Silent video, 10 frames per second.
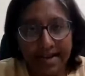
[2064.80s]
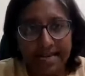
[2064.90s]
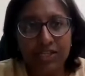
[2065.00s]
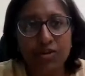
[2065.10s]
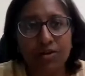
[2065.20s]

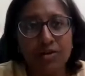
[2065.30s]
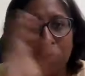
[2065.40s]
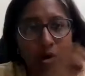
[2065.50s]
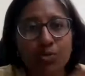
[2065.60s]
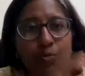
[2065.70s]
age,
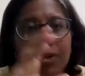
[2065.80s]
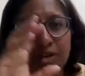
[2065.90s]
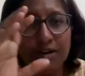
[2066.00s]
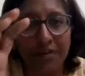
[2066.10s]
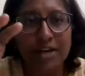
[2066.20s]
gross
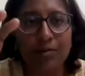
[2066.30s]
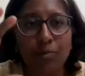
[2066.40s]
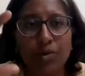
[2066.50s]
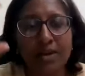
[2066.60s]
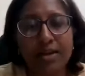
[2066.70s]
motor, fine
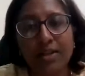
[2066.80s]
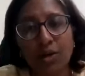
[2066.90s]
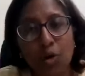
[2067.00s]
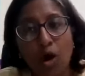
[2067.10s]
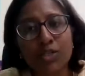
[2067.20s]
motor, and
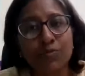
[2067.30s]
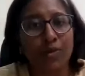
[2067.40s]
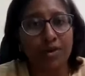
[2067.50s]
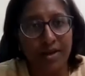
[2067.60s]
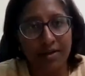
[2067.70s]
the cause
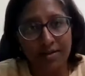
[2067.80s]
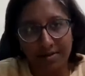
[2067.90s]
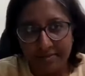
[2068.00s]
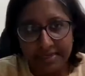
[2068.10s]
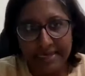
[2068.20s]
for
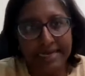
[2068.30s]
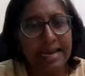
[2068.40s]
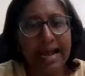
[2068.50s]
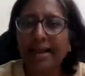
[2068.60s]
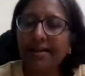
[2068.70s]

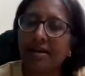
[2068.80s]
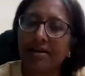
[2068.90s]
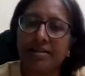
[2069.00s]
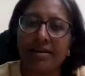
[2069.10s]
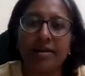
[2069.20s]
delay. And
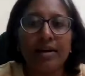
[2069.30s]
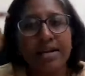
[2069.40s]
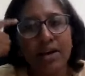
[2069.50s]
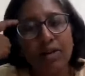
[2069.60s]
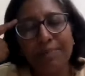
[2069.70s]
the
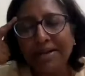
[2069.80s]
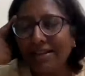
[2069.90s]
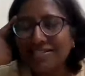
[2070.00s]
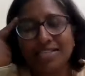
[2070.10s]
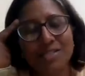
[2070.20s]

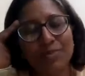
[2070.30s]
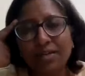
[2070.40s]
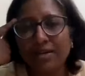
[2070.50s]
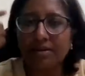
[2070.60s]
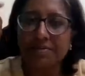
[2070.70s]
developmental
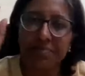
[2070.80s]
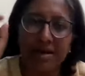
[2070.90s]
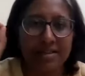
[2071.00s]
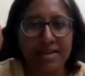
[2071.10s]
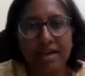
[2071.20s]
assessment,
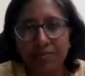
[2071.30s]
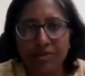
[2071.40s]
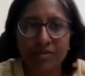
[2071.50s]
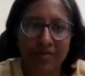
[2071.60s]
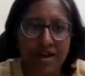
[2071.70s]
I think I
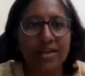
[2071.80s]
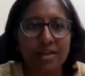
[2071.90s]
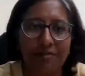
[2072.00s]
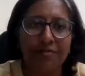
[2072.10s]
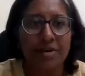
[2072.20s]
was fair
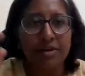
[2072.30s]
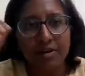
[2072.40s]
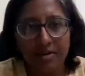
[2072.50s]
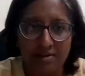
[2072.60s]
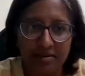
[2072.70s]
enough.
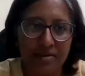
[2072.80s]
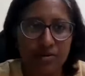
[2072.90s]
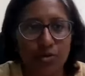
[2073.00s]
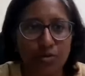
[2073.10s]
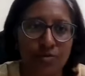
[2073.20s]

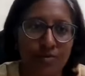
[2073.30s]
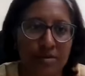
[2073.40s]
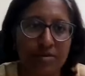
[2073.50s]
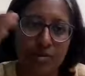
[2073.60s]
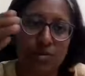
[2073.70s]
So
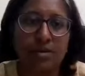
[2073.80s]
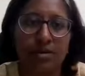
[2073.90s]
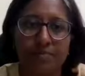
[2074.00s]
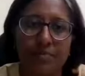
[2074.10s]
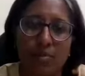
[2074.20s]

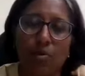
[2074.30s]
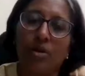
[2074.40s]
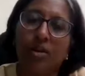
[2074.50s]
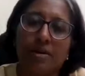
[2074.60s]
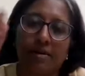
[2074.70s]
the
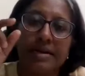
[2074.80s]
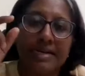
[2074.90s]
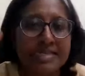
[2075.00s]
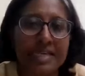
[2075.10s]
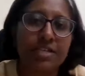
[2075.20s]
whole
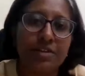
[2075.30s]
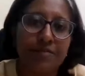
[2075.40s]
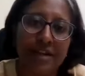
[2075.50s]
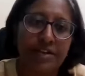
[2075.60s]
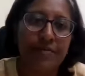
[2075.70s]

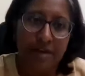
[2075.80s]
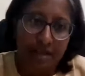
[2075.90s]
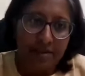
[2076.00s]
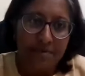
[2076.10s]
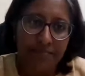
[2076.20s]
station went
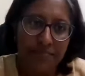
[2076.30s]
well.